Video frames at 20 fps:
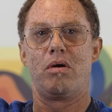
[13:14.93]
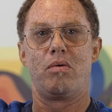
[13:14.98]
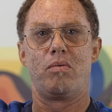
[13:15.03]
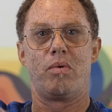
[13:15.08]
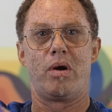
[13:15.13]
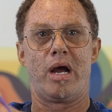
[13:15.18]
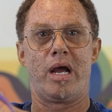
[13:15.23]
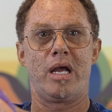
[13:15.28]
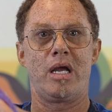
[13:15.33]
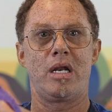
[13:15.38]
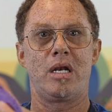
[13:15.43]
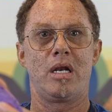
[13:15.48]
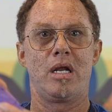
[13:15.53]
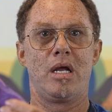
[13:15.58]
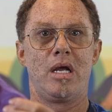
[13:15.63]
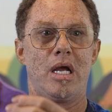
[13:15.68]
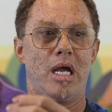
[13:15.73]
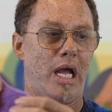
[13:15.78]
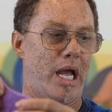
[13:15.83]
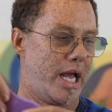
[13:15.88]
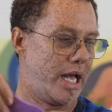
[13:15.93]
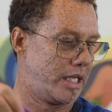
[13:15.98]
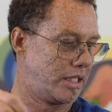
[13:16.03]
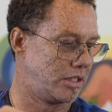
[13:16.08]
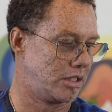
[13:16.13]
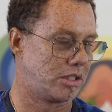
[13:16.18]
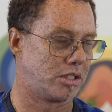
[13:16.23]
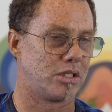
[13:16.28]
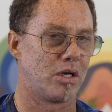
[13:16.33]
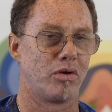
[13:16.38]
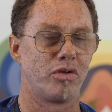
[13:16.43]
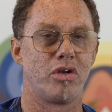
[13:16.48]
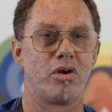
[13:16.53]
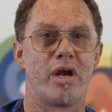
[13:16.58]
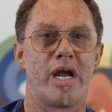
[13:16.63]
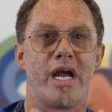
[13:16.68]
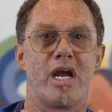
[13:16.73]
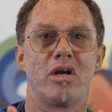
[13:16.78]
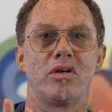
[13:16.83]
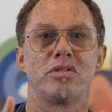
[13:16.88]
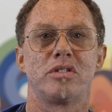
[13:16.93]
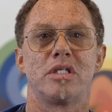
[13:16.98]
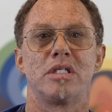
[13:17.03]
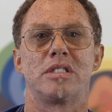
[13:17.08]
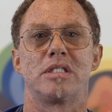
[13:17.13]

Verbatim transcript: right? And so your hair is the